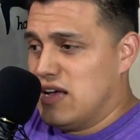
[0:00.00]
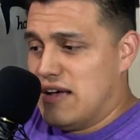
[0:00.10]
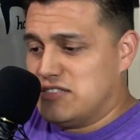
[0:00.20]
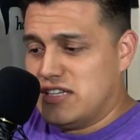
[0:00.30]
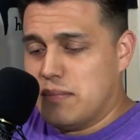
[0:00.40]

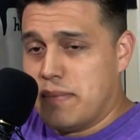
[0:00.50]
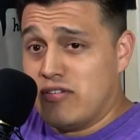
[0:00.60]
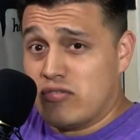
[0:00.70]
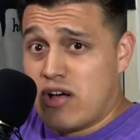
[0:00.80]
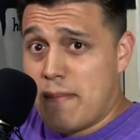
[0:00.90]
I've seen a
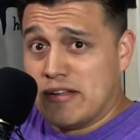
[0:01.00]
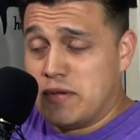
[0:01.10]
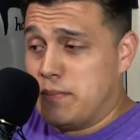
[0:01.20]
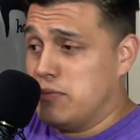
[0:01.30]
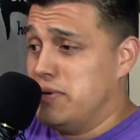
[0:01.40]
bunch of comments,
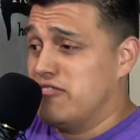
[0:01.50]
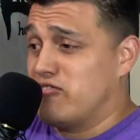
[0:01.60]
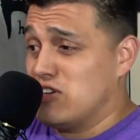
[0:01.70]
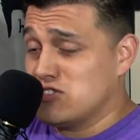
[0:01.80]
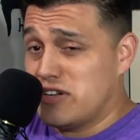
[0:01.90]
people being
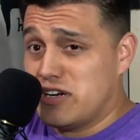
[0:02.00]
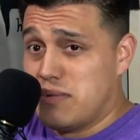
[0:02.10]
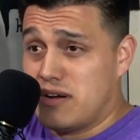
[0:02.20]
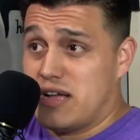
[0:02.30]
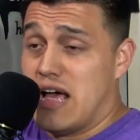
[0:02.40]
frustrated
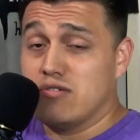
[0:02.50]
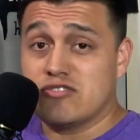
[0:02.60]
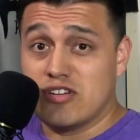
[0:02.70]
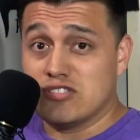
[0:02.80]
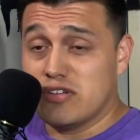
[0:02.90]
about it. I was
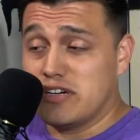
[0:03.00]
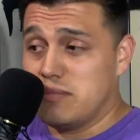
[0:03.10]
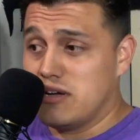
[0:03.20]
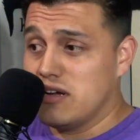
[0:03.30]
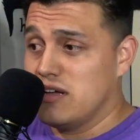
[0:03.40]
frustrated
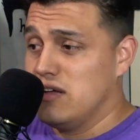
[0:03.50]
about it.